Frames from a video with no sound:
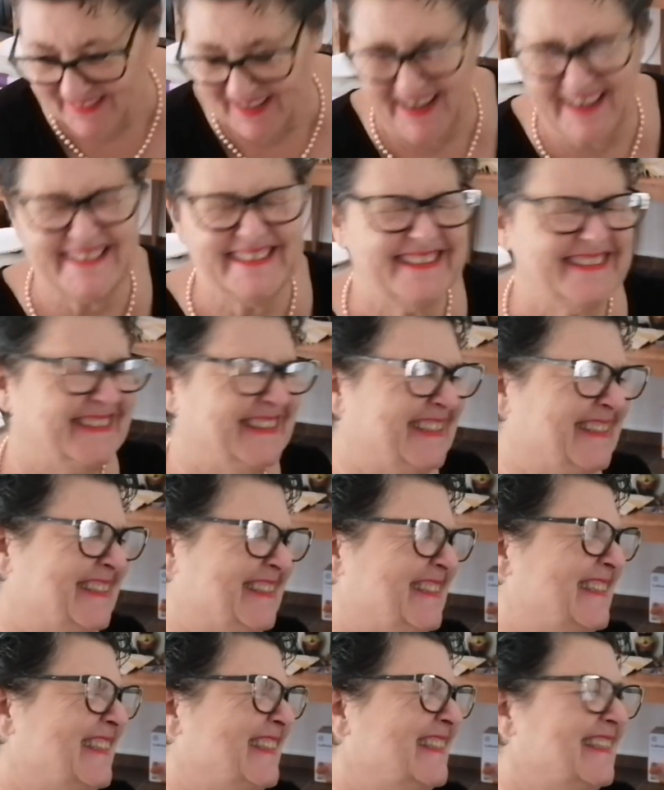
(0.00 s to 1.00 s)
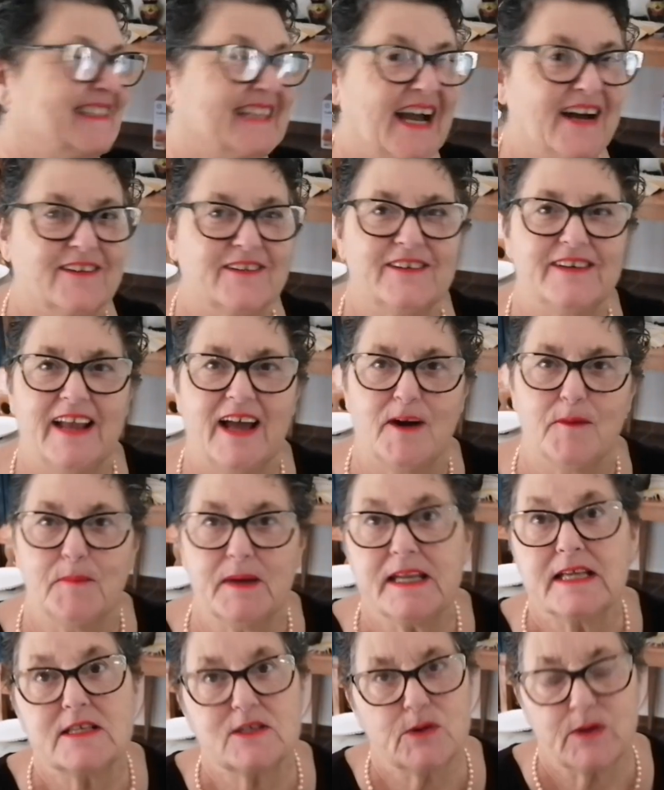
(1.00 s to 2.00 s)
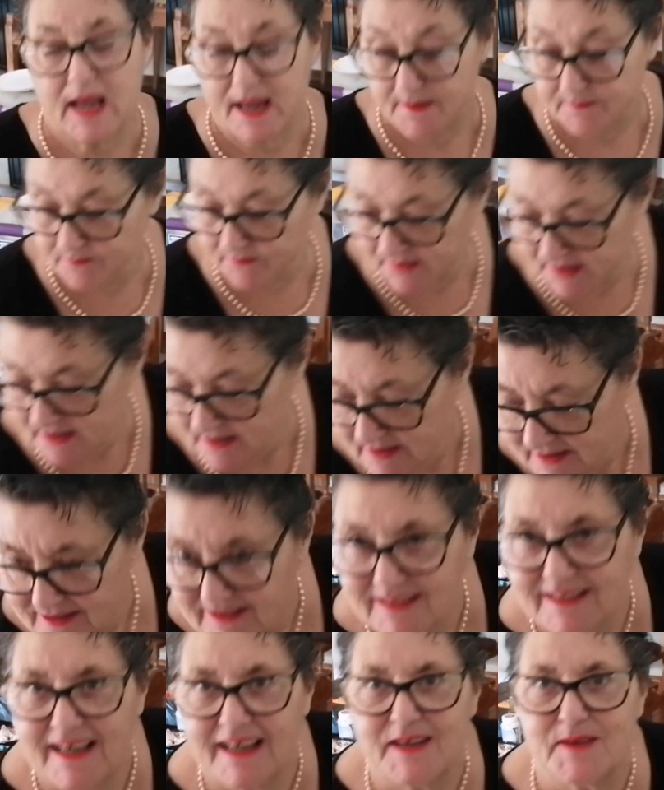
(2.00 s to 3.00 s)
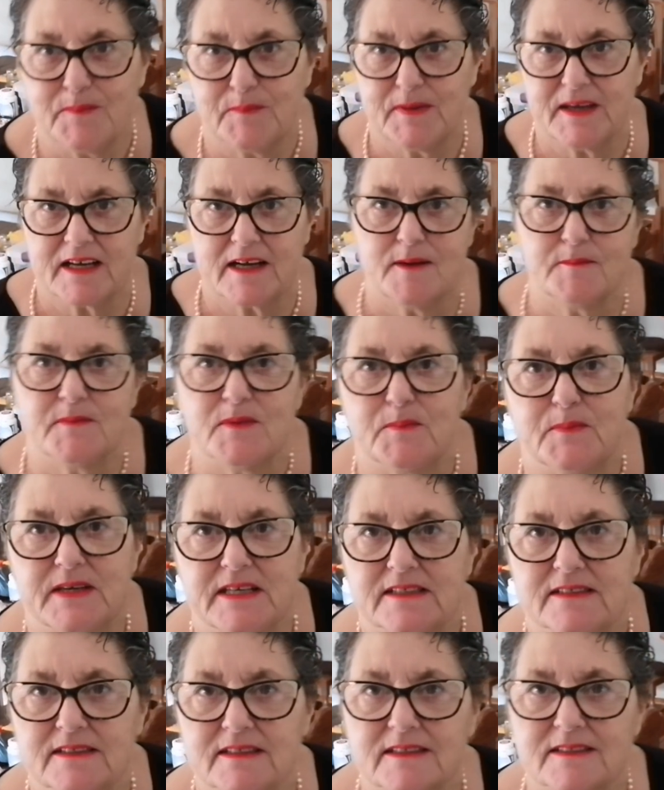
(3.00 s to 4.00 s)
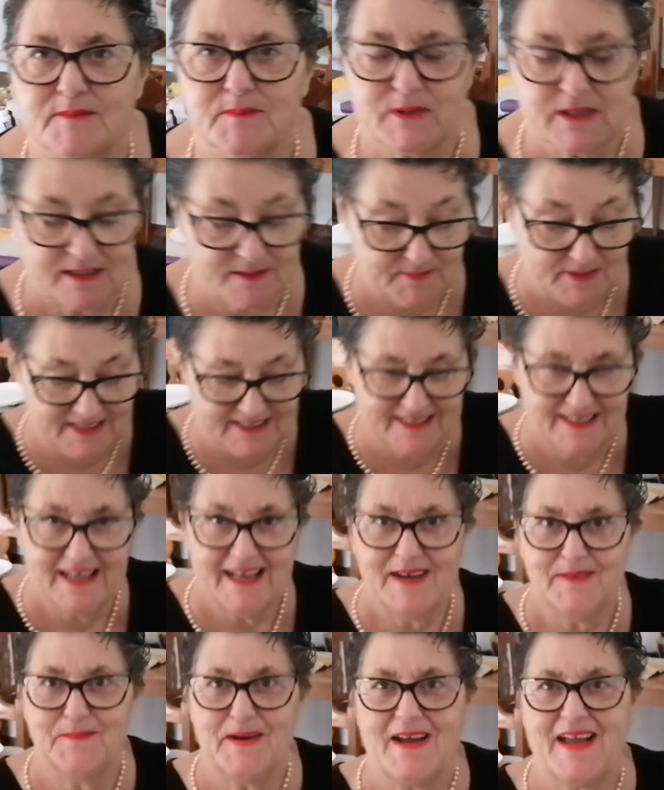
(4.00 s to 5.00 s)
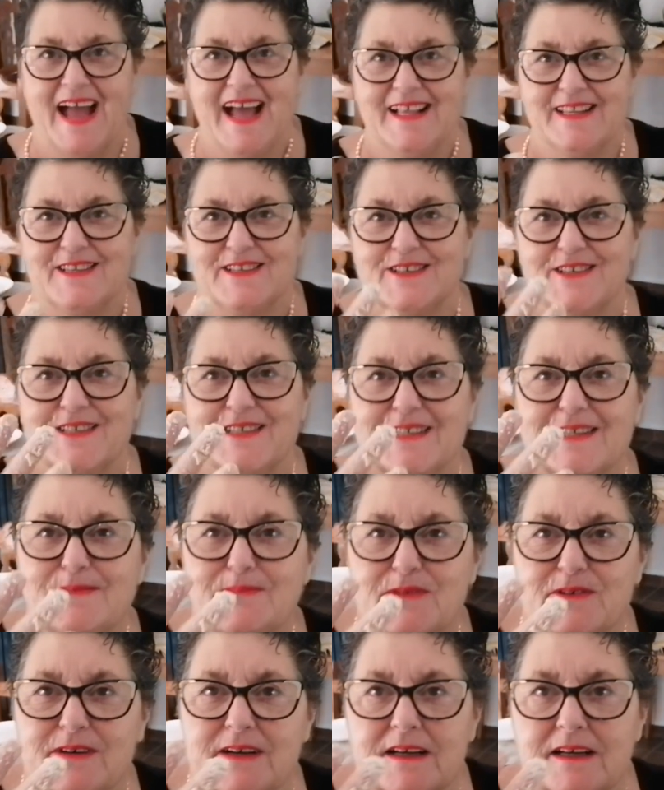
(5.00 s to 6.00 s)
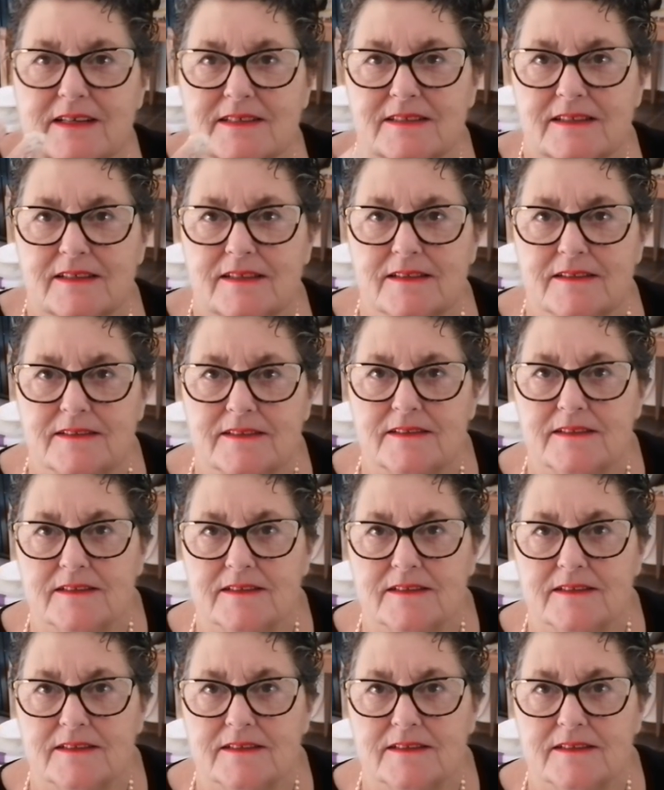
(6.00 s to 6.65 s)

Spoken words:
now you should see this counter now, but it's okay. Kind of pick up the pieces and put it. My hands are slippery because of the